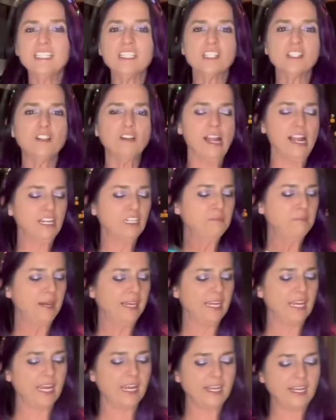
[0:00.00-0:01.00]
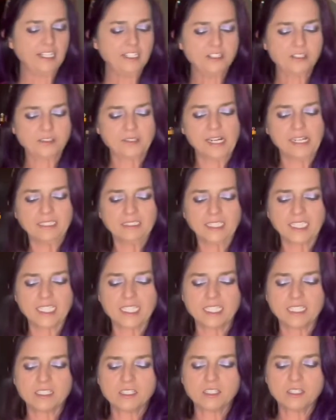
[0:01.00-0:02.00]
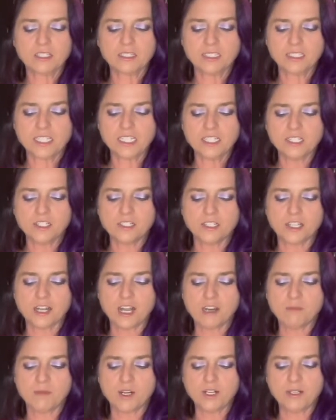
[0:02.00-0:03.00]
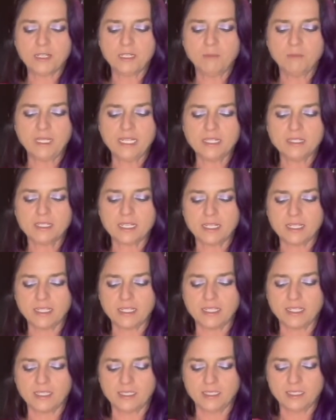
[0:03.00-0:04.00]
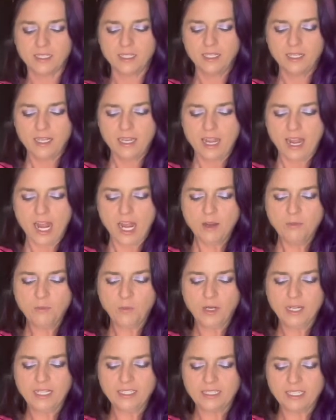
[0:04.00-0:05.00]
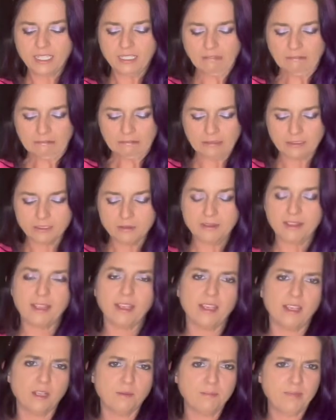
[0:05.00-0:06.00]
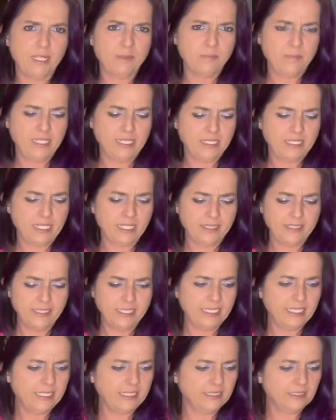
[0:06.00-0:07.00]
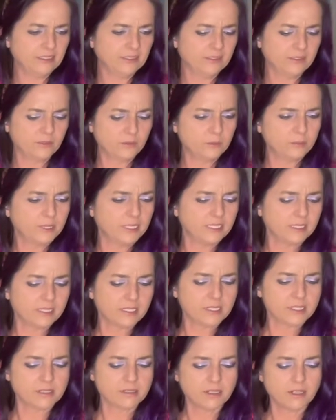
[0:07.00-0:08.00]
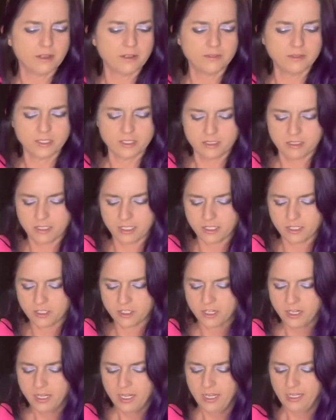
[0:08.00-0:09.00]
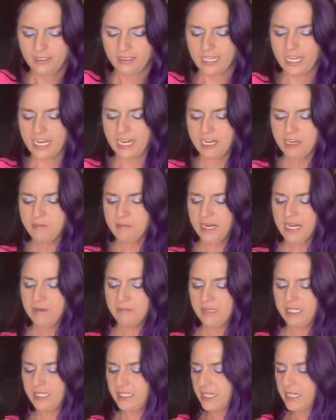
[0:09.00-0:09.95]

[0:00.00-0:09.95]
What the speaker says: to crack my egg directly into the dish that I'm already mixing in. I'm worried that the egg might be yucky. We'll put this here in this dish. The egg might be